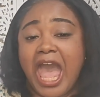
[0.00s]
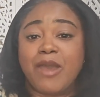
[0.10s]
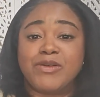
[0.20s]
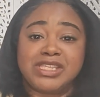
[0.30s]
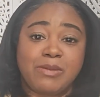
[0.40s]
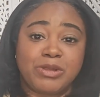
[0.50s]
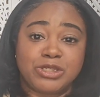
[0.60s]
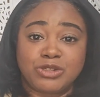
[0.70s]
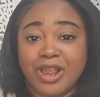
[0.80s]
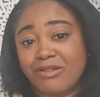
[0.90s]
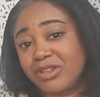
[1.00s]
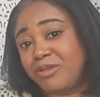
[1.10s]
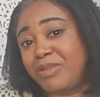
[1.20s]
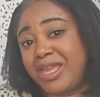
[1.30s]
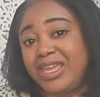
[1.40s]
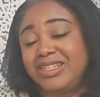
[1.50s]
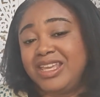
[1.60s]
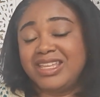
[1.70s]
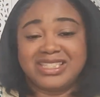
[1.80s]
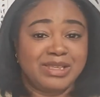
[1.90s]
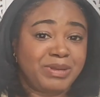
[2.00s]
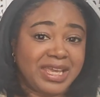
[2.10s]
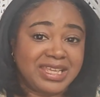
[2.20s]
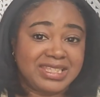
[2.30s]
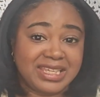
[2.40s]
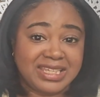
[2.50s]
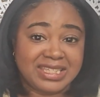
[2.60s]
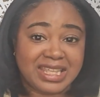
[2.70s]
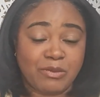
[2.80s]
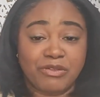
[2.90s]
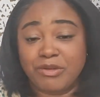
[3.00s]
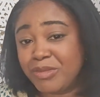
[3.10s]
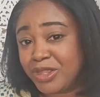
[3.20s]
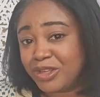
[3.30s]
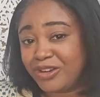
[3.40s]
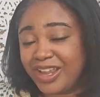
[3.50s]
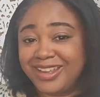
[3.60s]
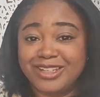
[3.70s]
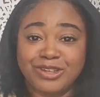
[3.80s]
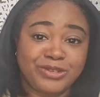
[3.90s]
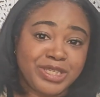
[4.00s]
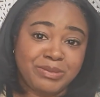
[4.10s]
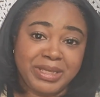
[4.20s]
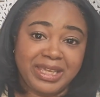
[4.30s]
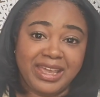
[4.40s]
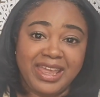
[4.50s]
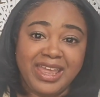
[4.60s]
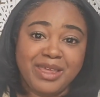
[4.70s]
I was able to travel a bit, see places that were familiar and new to me,